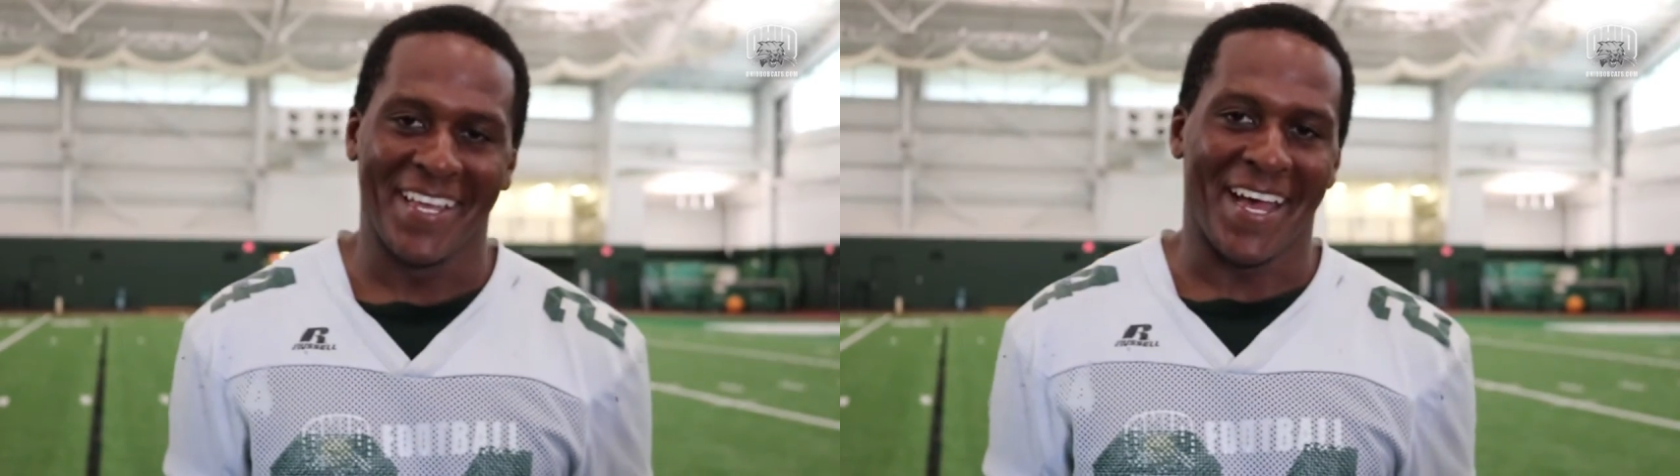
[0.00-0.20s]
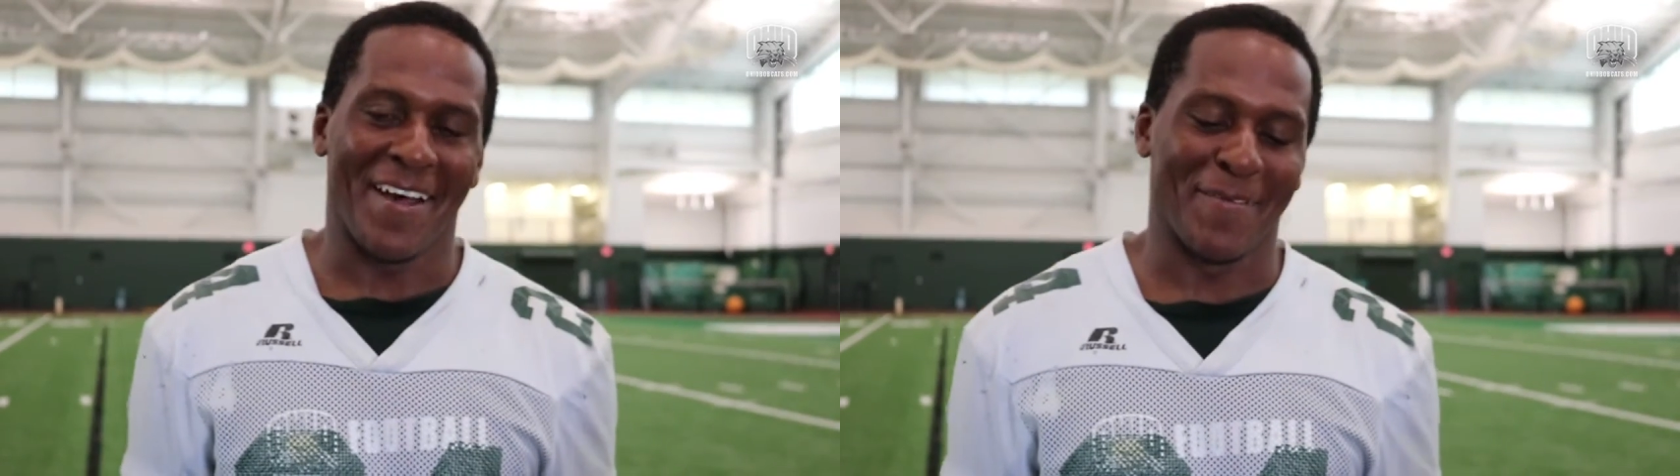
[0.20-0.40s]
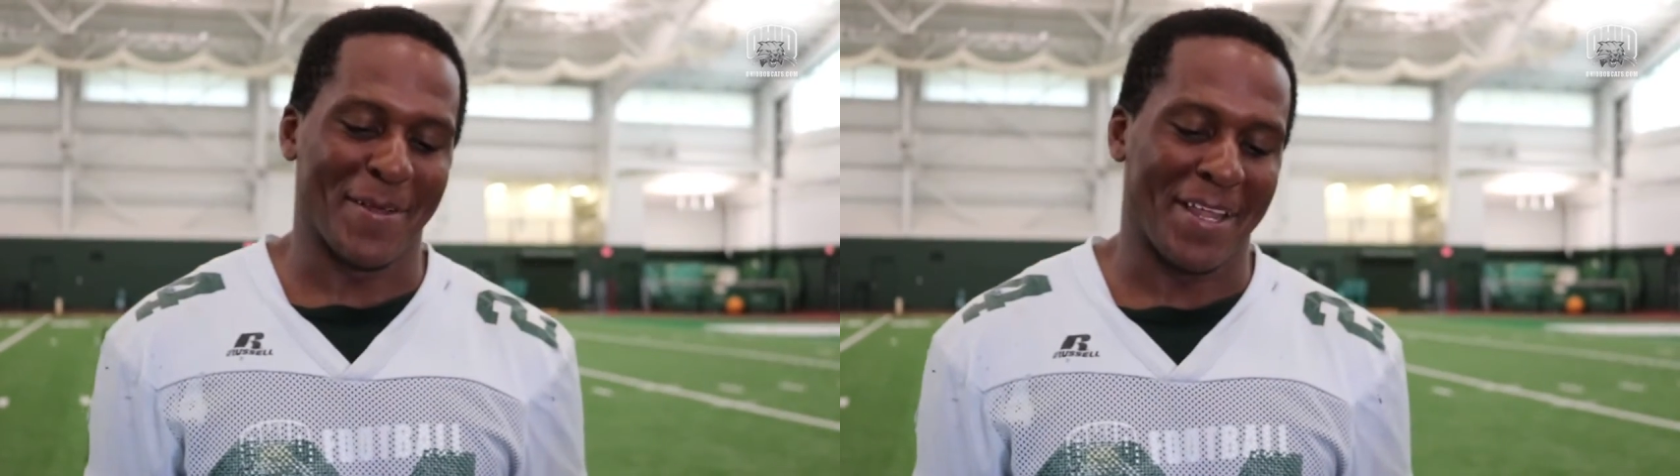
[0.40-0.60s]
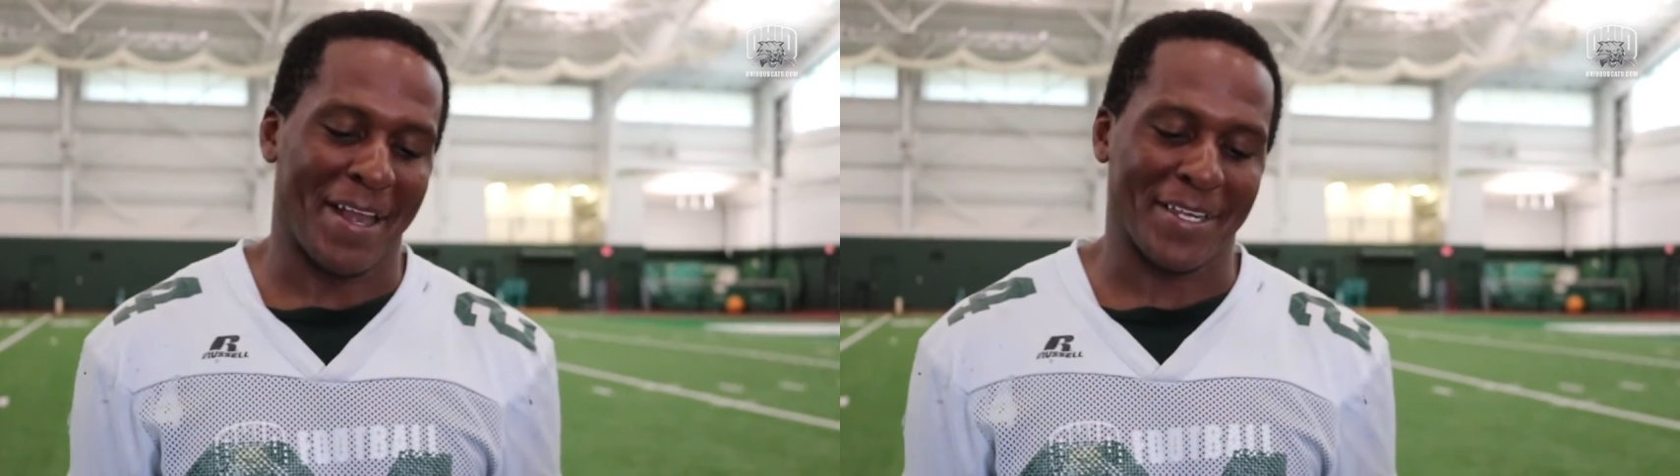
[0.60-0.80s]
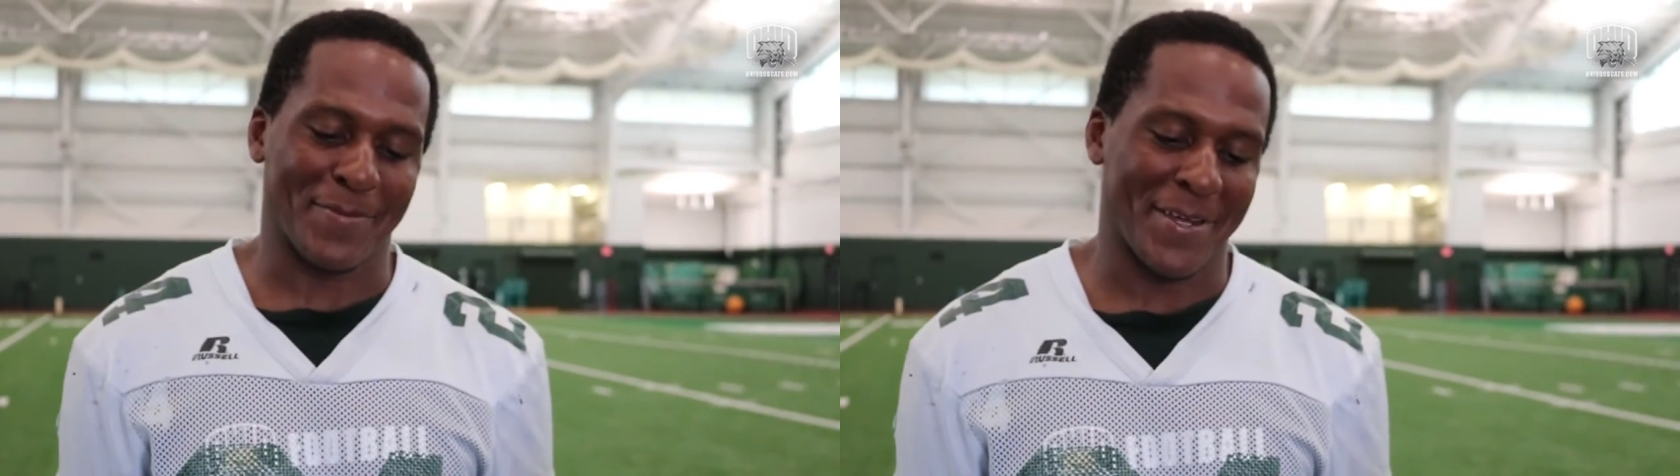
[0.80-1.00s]
I don't really know how
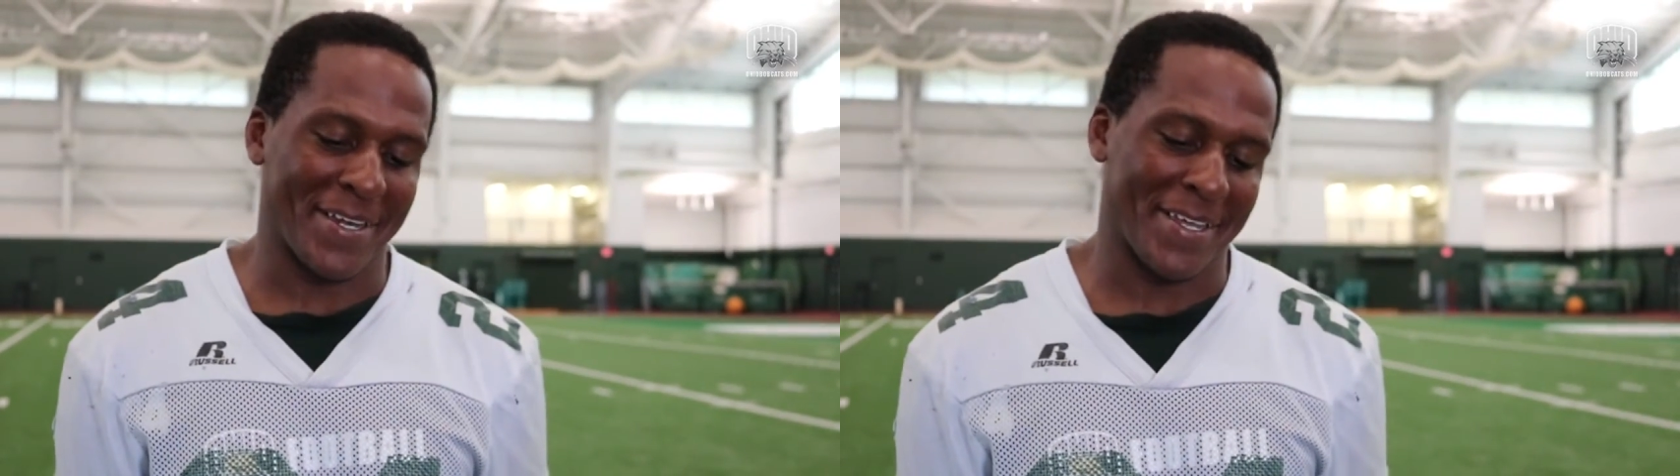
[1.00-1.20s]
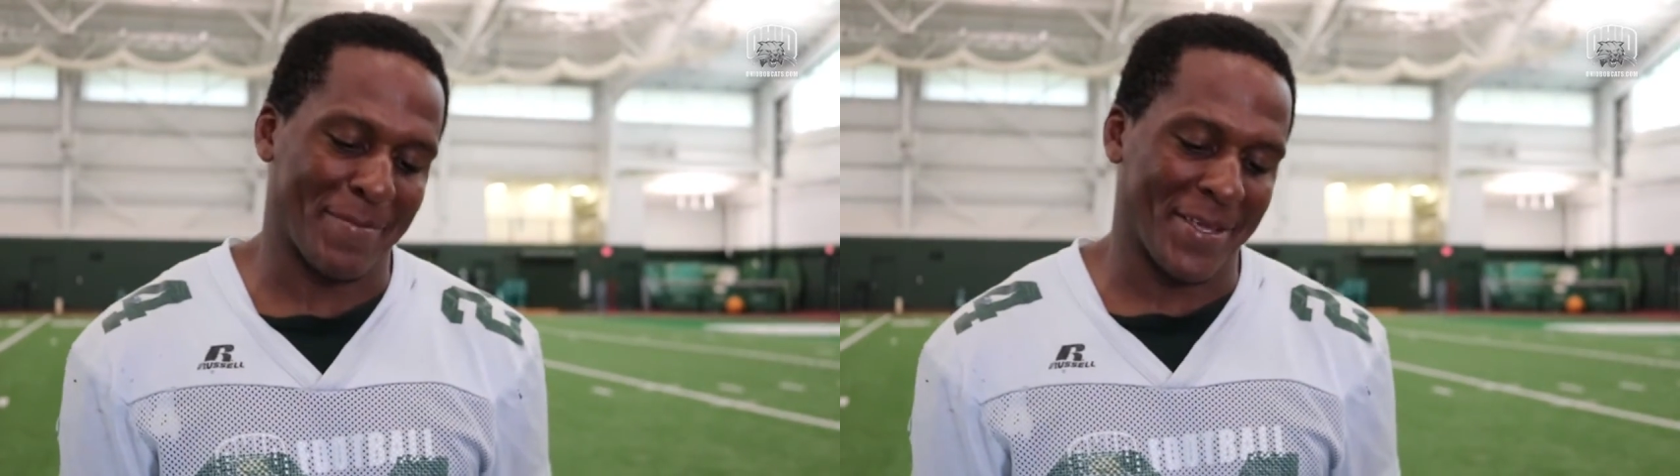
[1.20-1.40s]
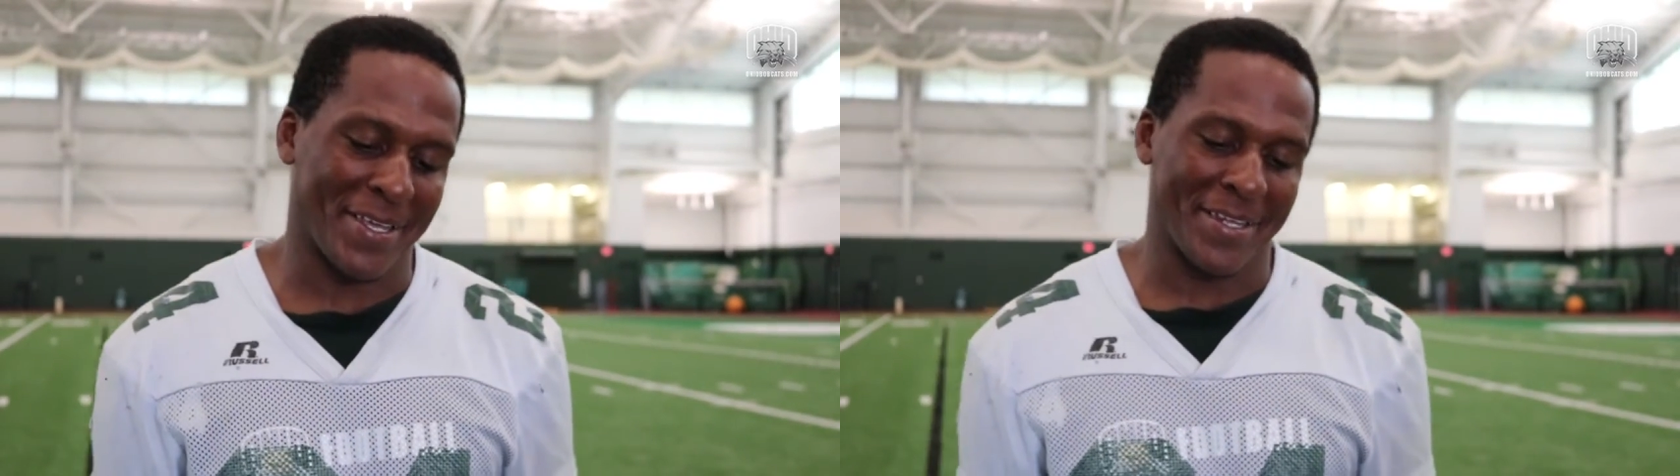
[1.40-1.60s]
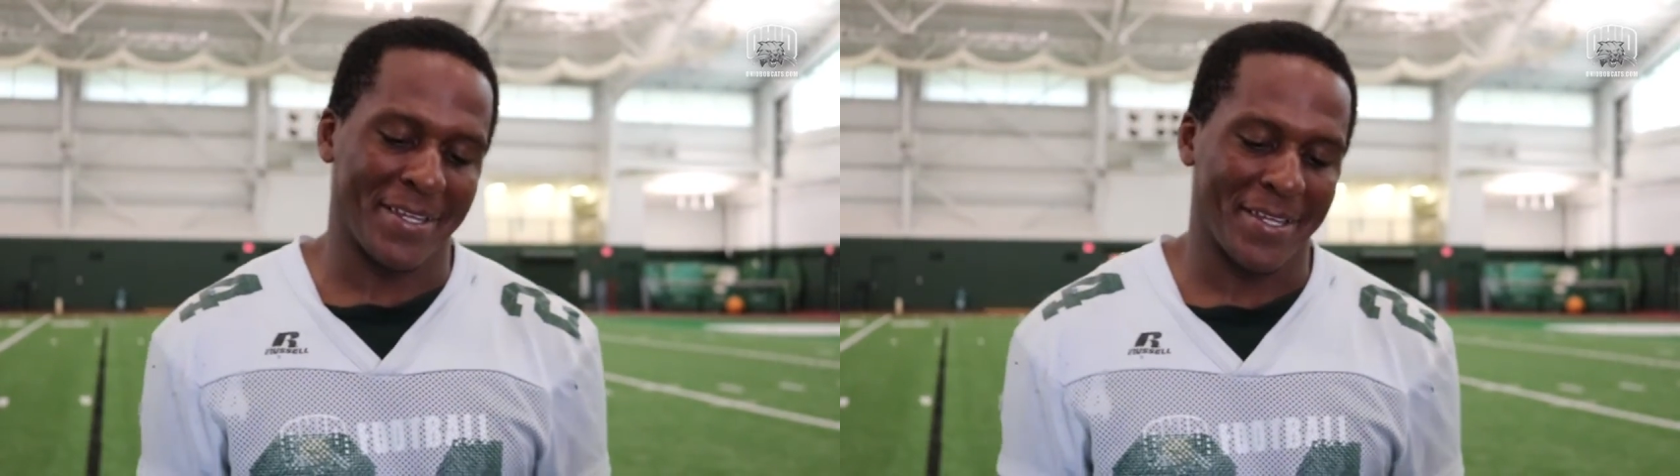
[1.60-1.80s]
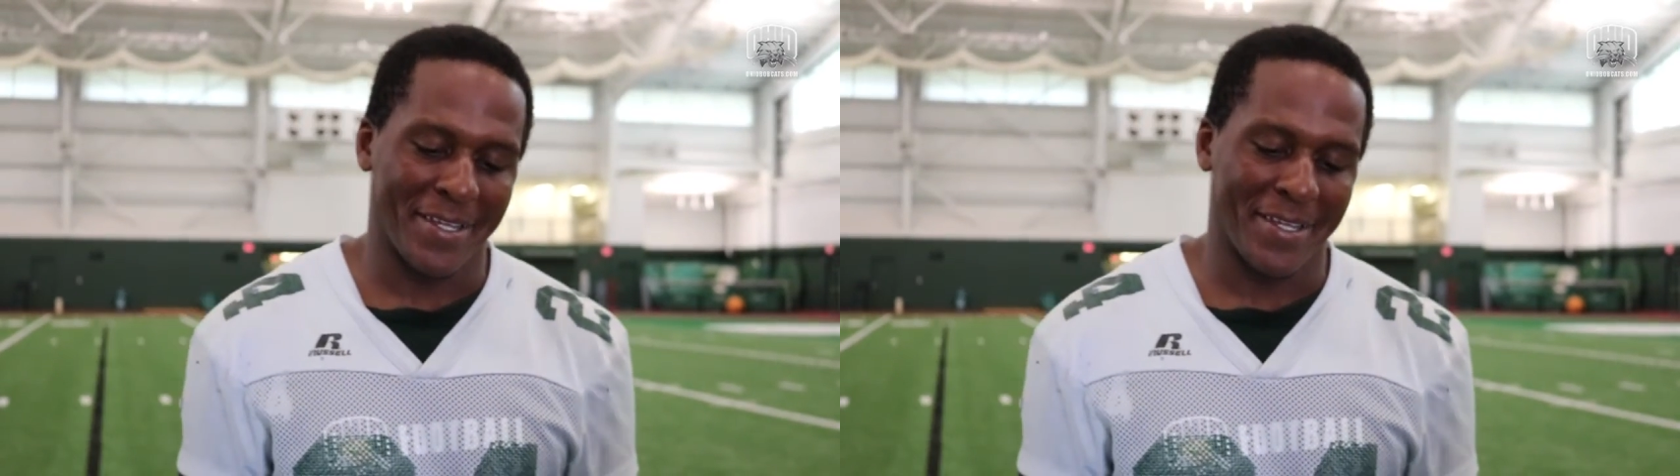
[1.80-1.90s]
to explain it. I mean,